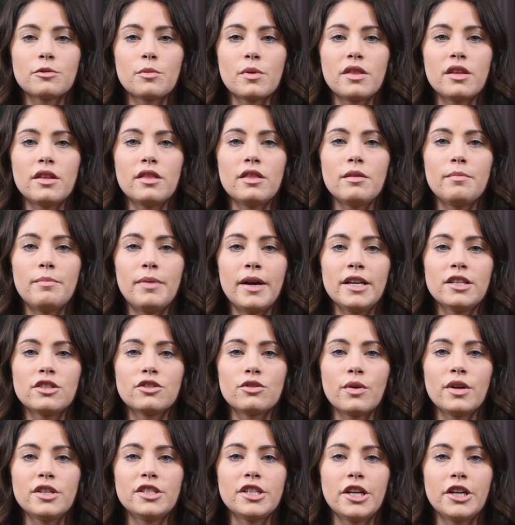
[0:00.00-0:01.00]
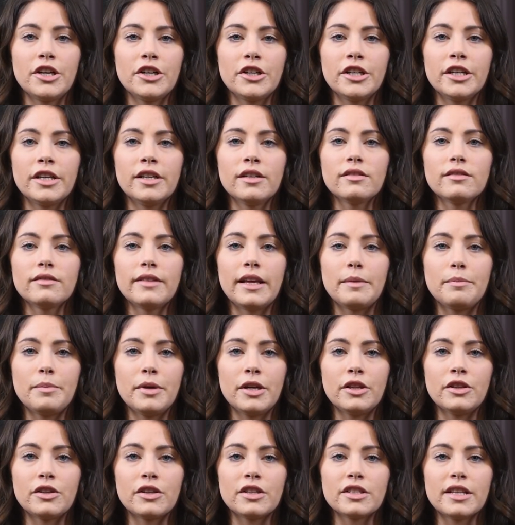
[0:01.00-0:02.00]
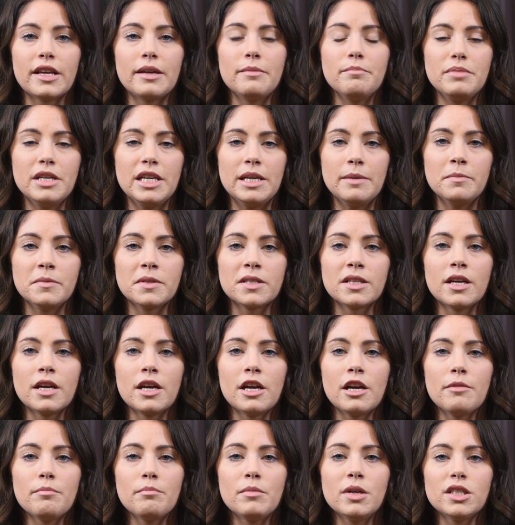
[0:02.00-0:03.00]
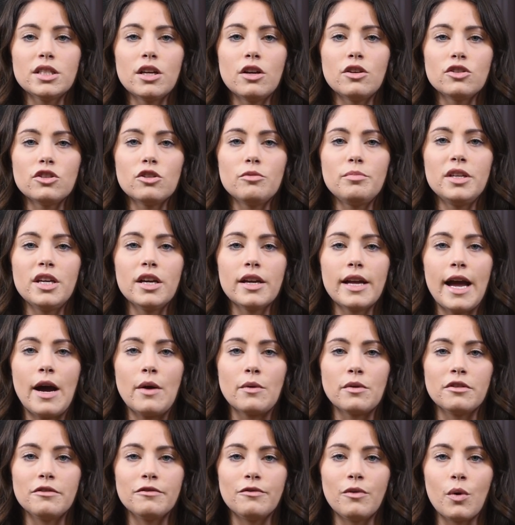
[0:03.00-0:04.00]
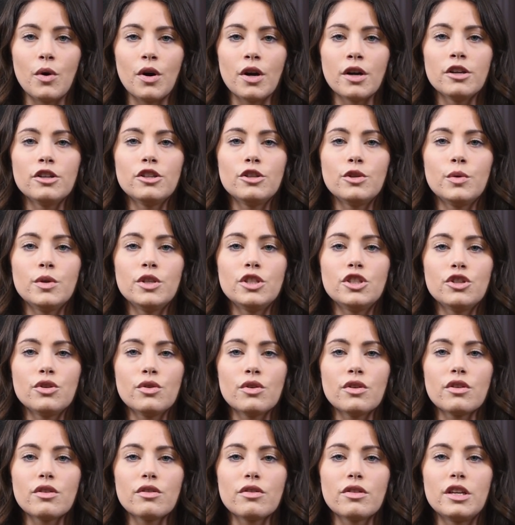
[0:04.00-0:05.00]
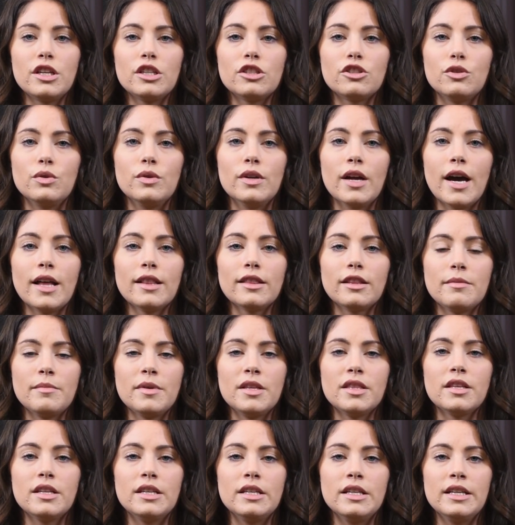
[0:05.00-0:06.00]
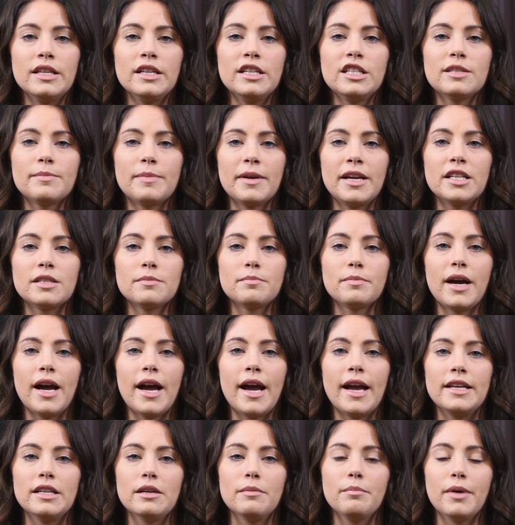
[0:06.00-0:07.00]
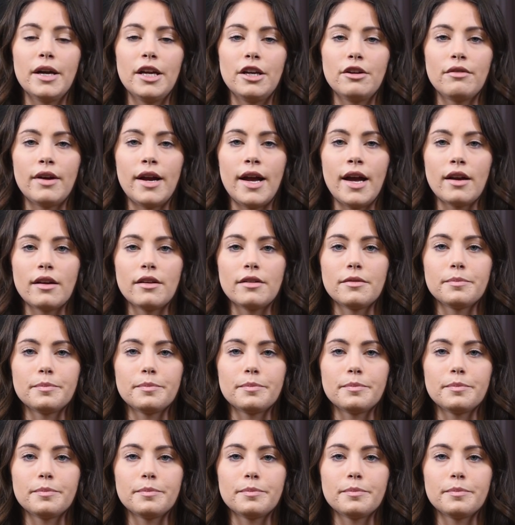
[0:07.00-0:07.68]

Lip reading: within the bike storage area, like pillars and beams, must also be accounted for to ensure that these do not limit the needed space behind a bike rack.